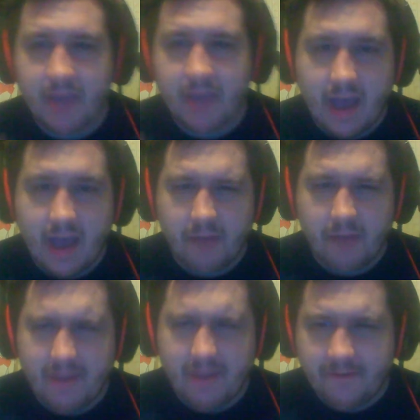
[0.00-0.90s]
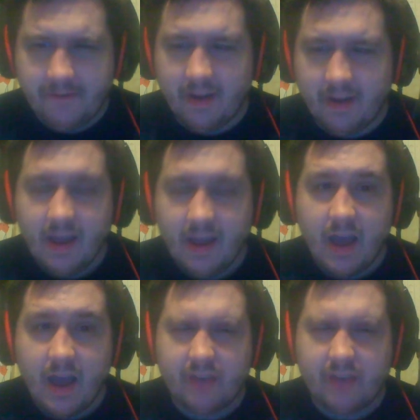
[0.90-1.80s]
But yeah, I hope you had fun.
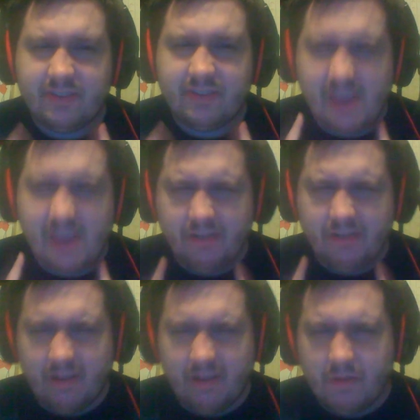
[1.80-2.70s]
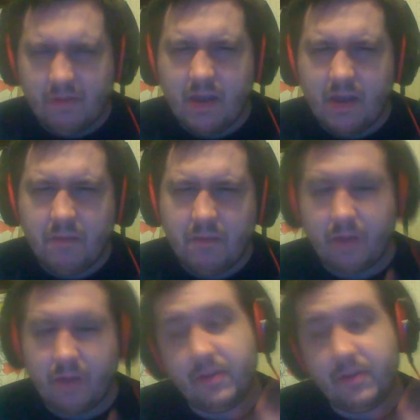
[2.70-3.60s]
I'll see you.
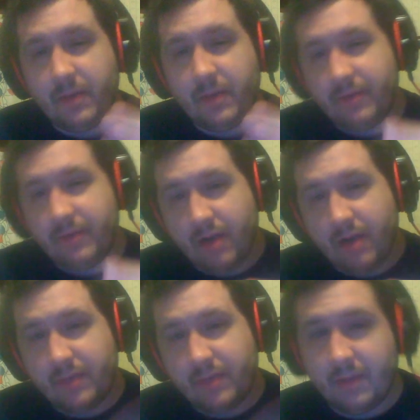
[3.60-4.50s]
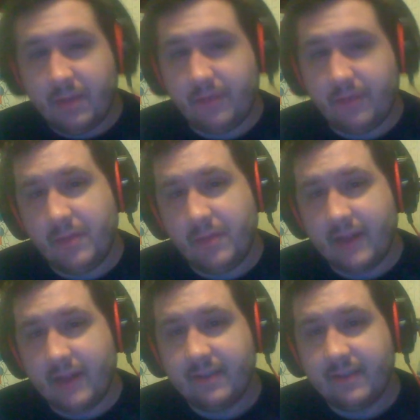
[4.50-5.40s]
Well, for you it'll be a few hours, me it'll be a few
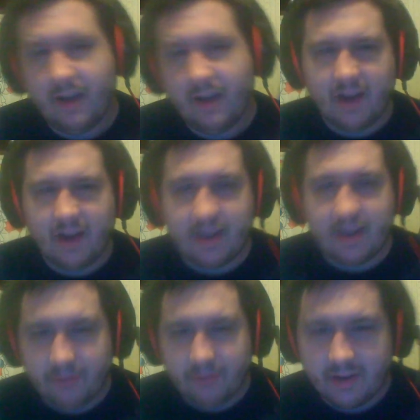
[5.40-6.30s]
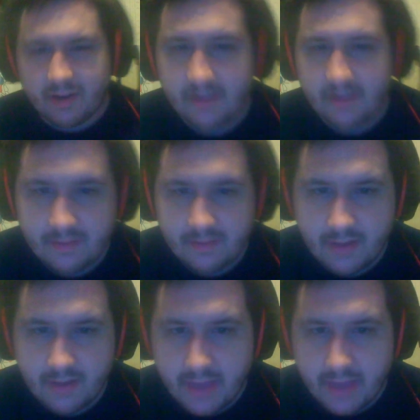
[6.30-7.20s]
minutes on the next one.
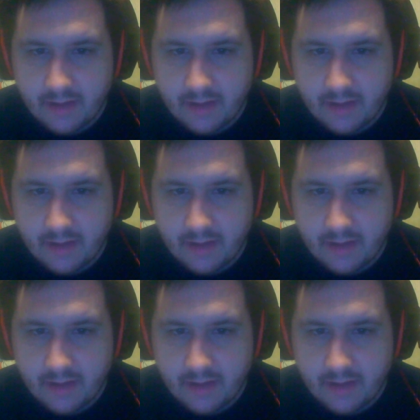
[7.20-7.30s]
See you